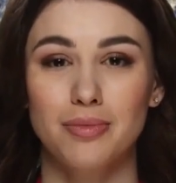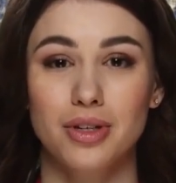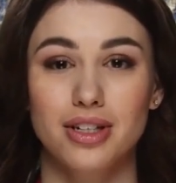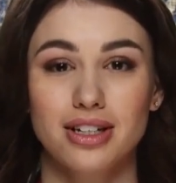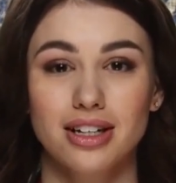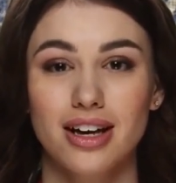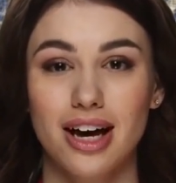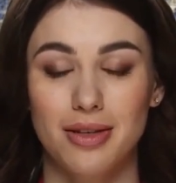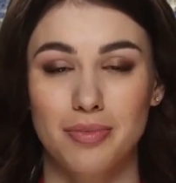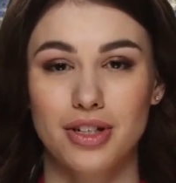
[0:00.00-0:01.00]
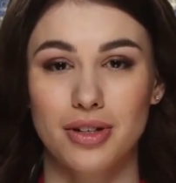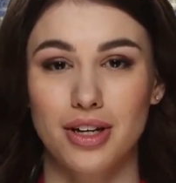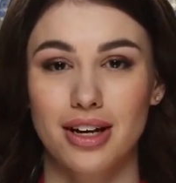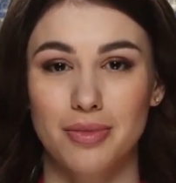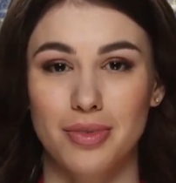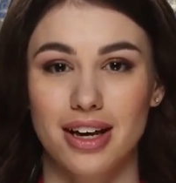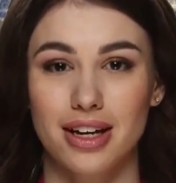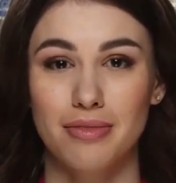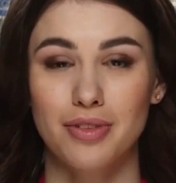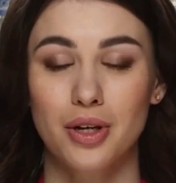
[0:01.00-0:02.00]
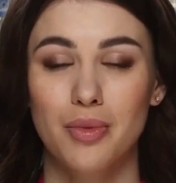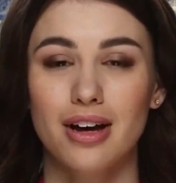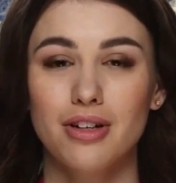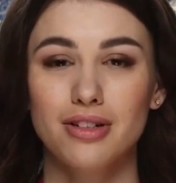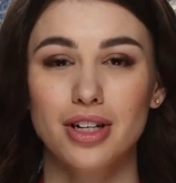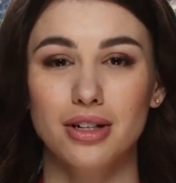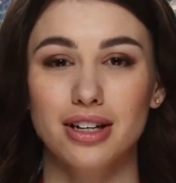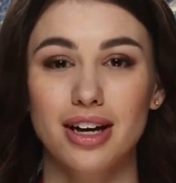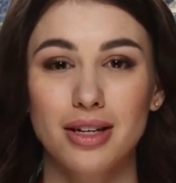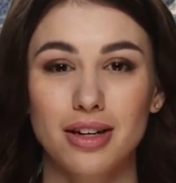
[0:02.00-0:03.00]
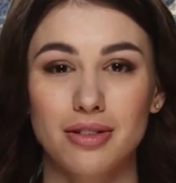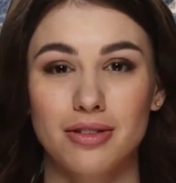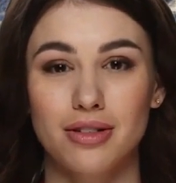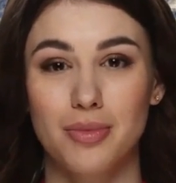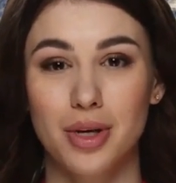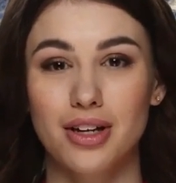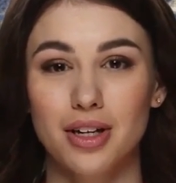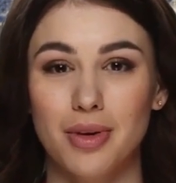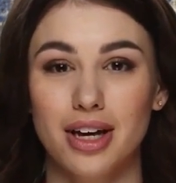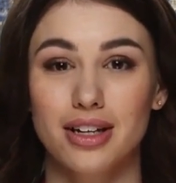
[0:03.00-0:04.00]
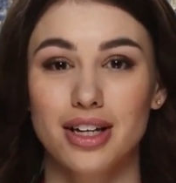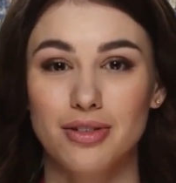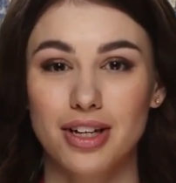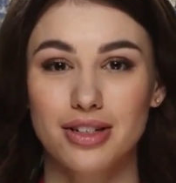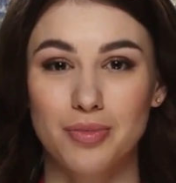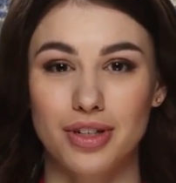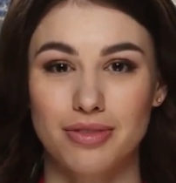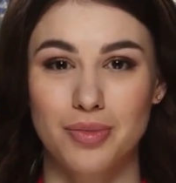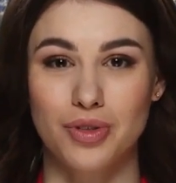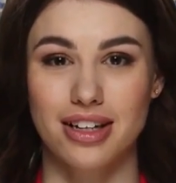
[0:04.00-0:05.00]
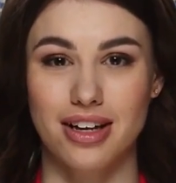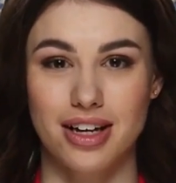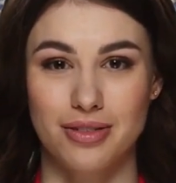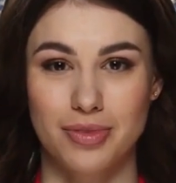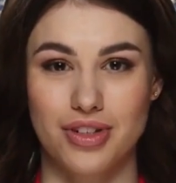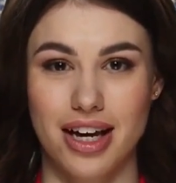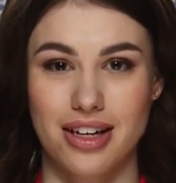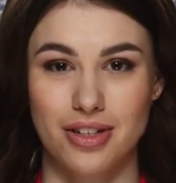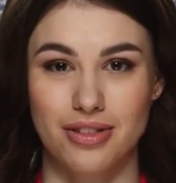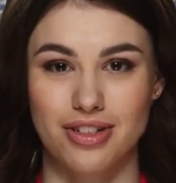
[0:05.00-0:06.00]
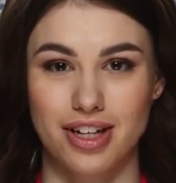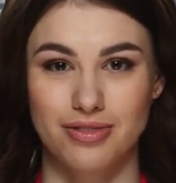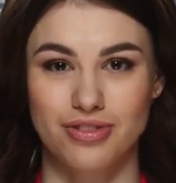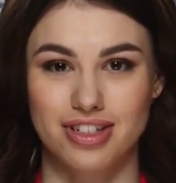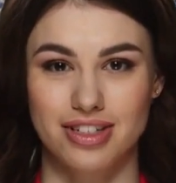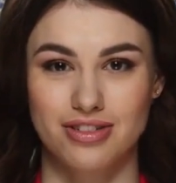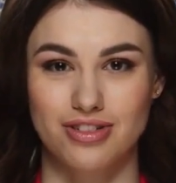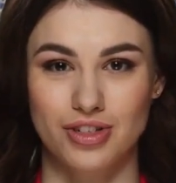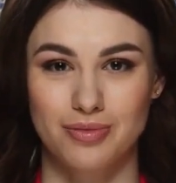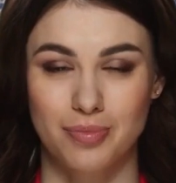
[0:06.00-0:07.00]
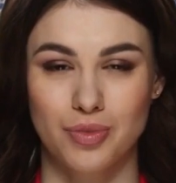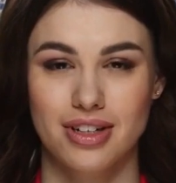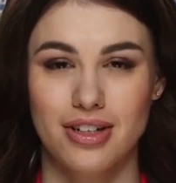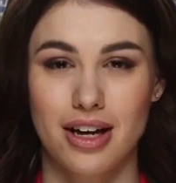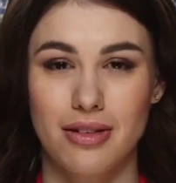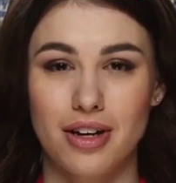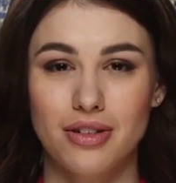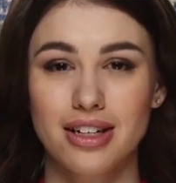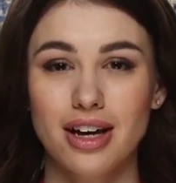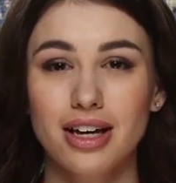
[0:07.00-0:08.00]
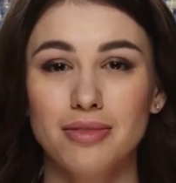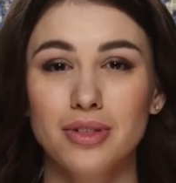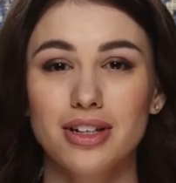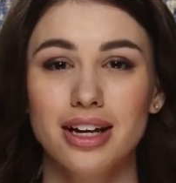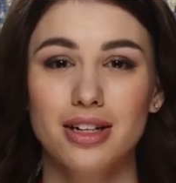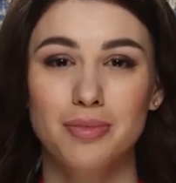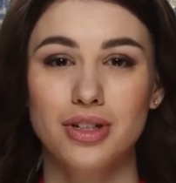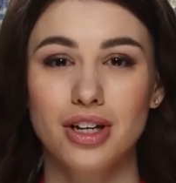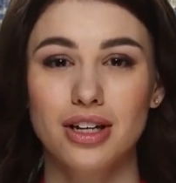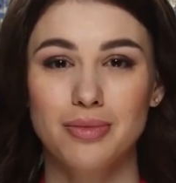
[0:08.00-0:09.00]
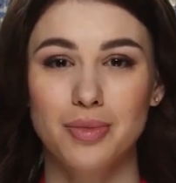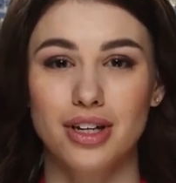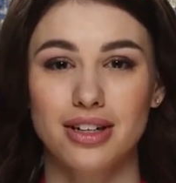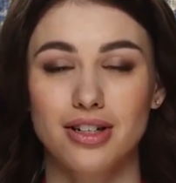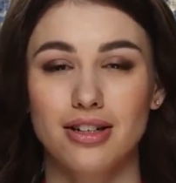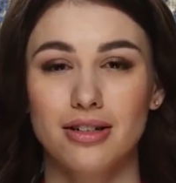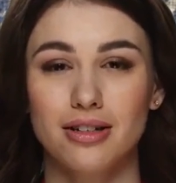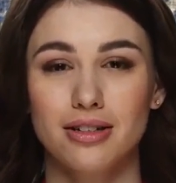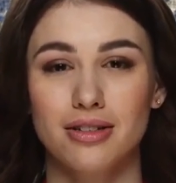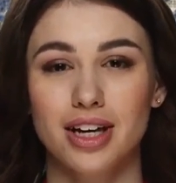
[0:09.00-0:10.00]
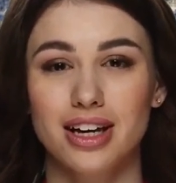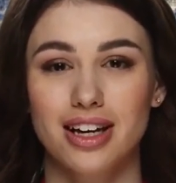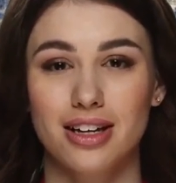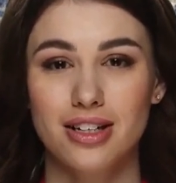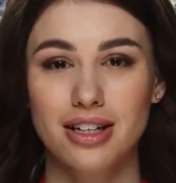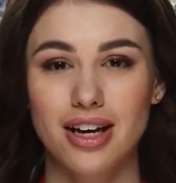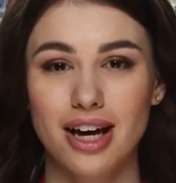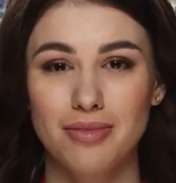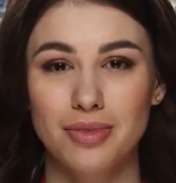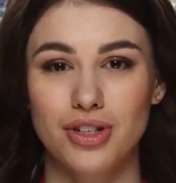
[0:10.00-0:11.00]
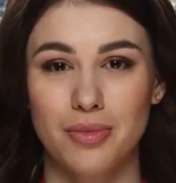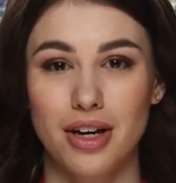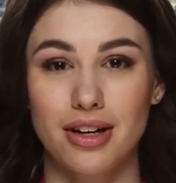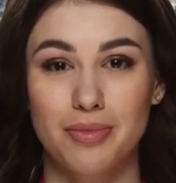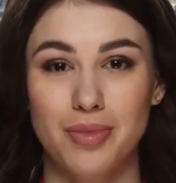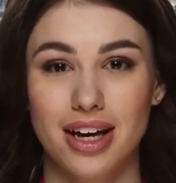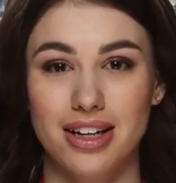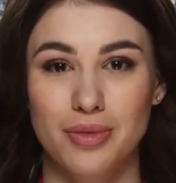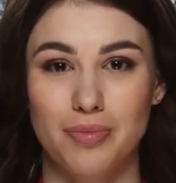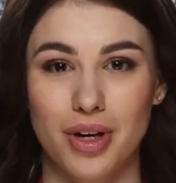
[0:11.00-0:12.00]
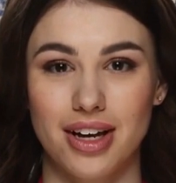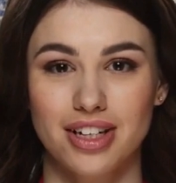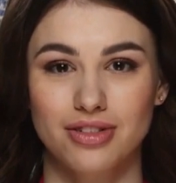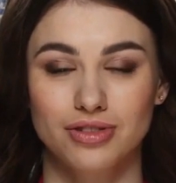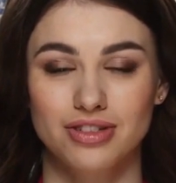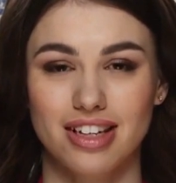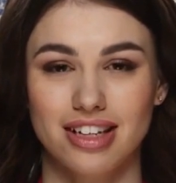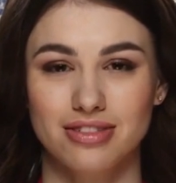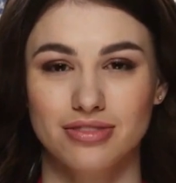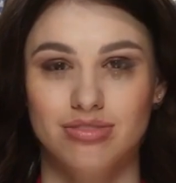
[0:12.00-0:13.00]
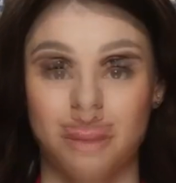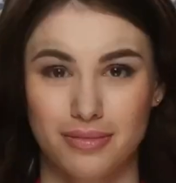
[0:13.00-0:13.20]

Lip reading: versus an average opponent rank of 237, while Cerundolo has won 49% of his own second serve points and 39% of return points, against an average opponent rank of 110.